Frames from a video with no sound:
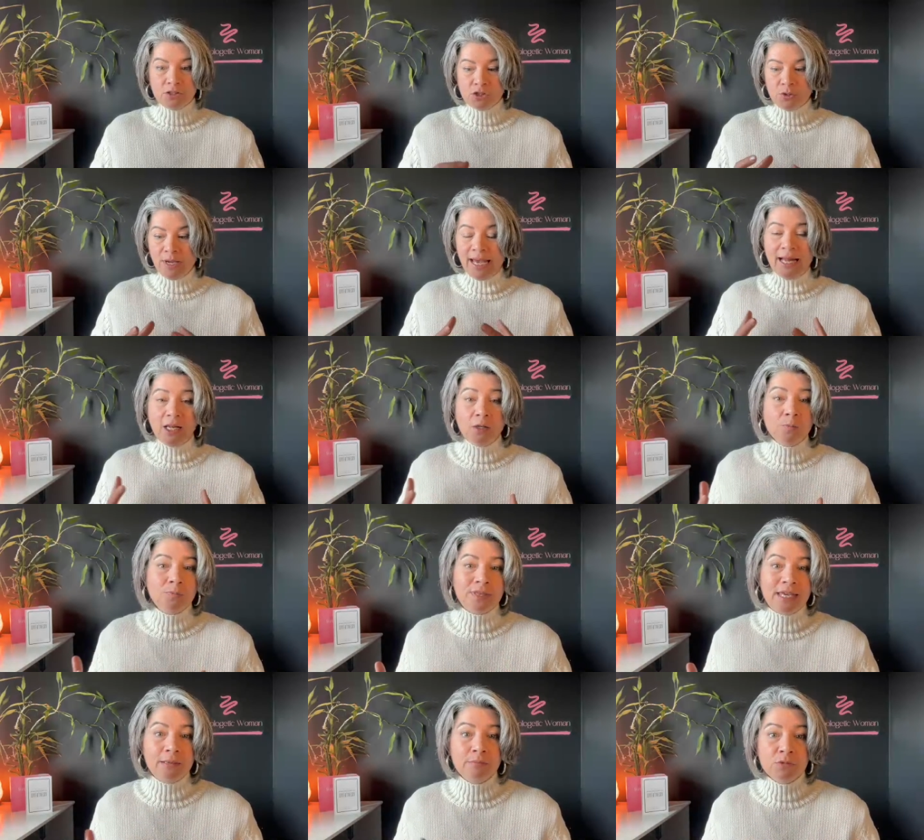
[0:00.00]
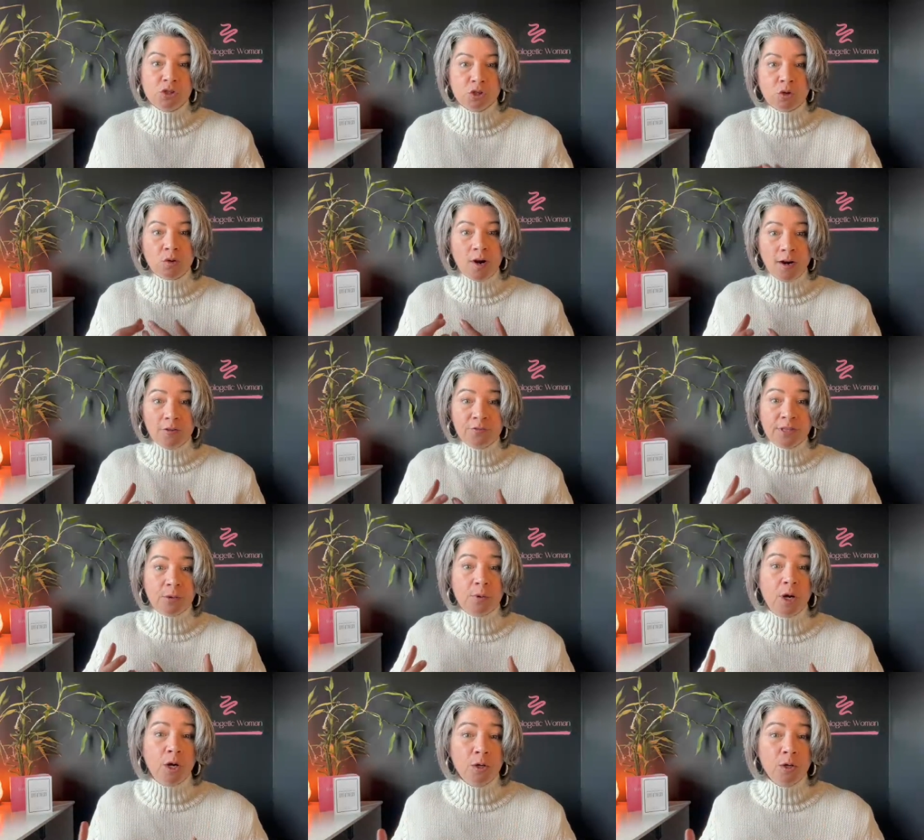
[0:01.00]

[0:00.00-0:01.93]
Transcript: to help them to craft their